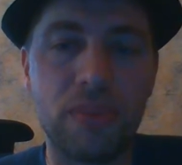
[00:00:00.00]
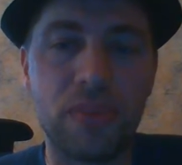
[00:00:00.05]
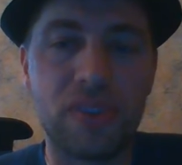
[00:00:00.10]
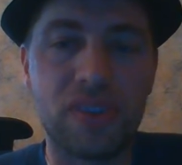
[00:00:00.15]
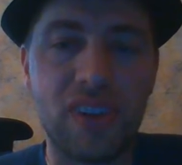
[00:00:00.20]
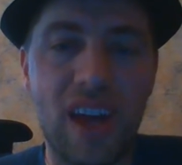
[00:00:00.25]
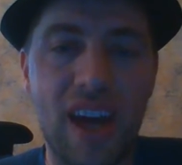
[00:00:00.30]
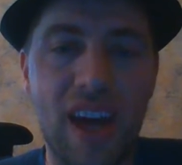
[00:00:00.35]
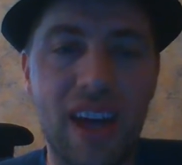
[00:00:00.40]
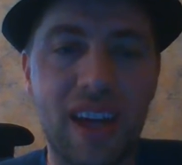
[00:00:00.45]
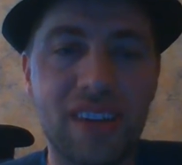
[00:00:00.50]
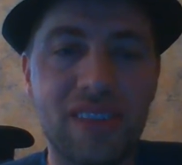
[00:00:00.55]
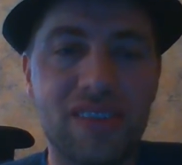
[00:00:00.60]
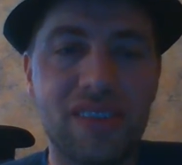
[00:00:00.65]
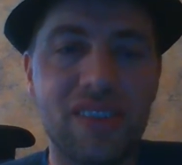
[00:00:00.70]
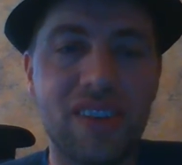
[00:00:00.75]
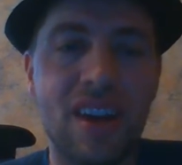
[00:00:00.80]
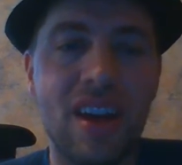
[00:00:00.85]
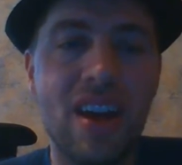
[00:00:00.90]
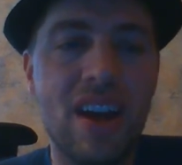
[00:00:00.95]

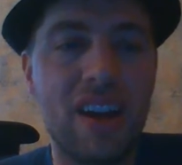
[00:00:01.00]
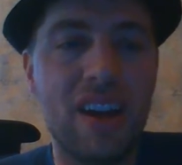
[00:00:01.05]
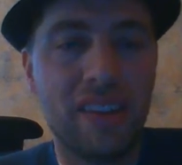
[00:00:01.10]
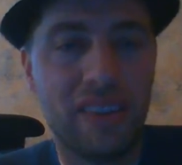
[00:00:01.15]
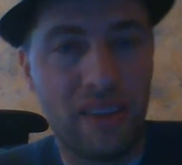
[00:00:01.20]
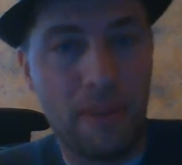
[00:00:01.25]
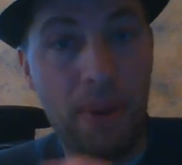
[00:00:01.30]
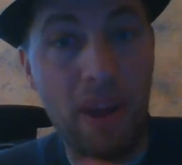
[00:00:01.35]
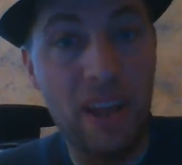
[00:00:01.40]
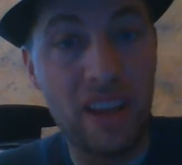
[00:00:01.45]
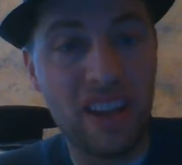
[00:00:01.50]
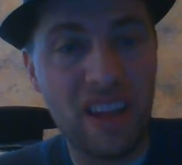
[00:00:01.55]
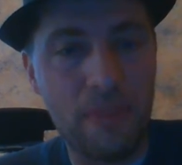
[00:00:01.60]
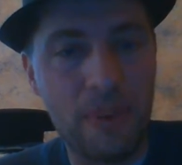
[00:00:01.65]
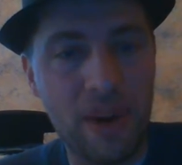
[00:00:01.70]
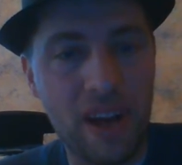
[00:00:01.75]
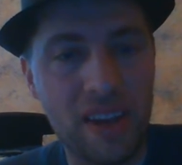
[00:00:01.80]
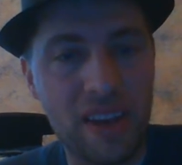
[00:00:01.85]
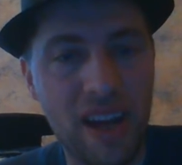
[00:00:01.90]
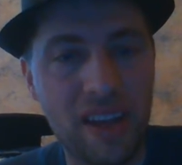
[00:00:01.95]
messiahs, depending
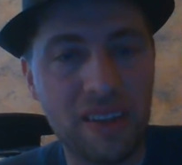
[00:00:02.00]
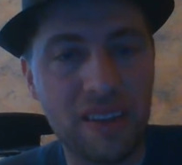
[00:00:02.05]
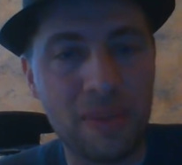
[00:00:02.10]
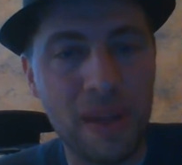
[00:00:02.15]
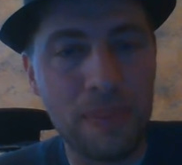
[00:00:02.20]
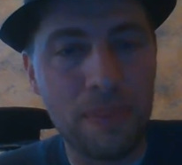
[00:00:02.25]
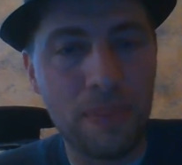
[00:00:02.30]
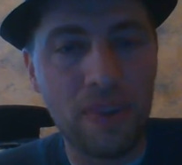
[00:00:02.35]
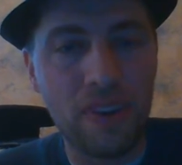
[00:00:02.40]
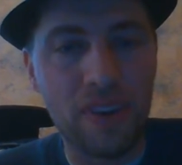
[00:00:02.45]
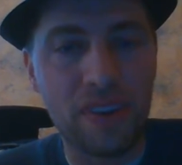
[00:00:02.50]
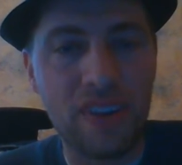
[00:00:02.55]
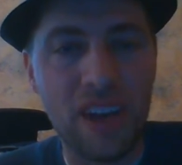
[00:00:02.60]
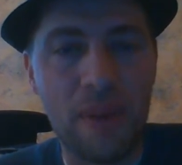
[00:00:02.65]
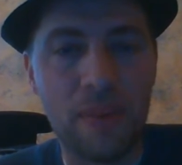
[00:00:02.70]
upon how the people at the